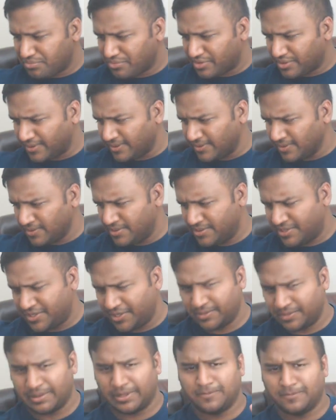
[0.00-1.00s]

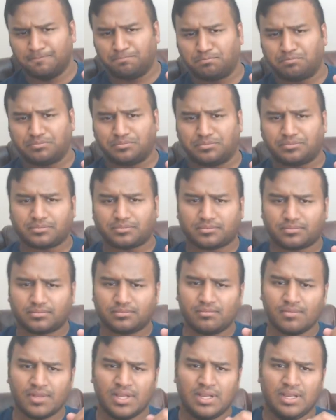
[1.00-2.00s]
excuse me,
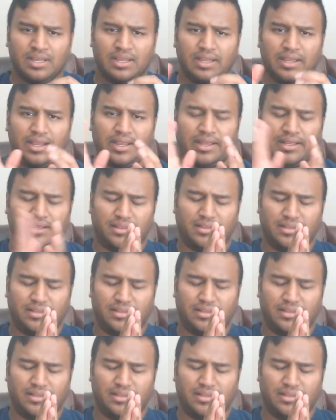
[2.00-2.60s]
in